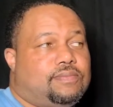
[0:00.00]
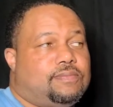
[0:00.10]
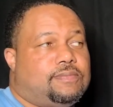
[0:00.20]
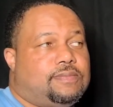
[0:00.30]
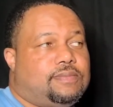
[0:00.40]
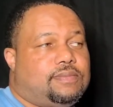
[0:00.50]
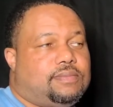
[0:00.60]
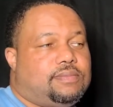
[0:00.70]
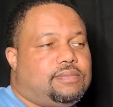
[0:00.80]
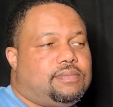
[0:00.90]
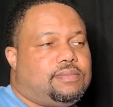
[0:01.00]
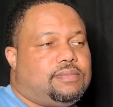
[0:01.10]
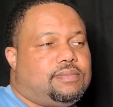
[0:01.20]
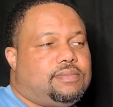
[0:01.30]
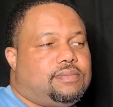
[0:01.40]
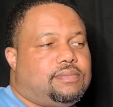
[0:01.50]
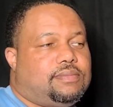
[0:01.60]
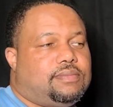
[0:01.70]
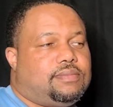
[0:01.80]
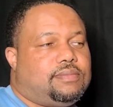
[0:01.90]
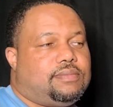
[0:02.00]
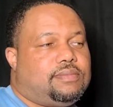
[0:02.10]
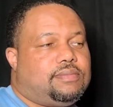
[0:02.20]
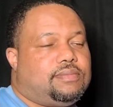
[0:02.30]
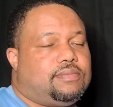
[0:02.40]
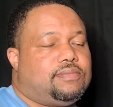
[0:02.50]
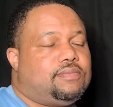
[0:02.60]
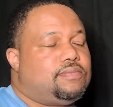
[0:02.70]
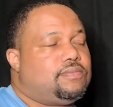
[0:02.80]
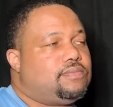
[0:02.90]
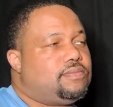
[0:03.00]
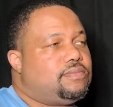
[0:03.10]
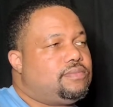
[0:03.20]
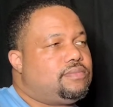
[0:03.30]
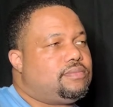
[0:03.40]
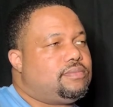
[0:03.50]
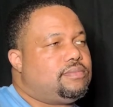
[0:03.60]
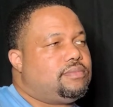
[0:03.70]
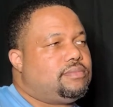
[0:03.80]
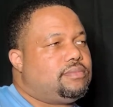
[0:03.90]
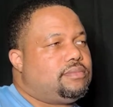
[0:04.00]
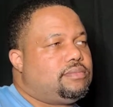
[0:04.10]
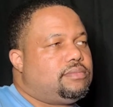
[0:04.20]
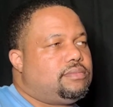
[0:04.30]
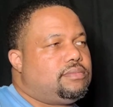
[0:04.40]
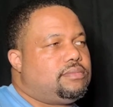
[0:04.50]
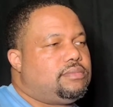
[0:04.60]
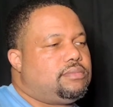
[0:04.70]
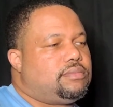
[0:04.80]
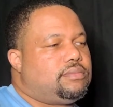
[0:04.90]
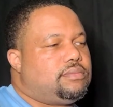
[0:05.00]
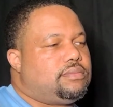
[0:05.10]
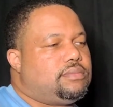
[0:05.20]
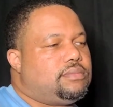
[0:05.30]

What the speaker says: (not speaking)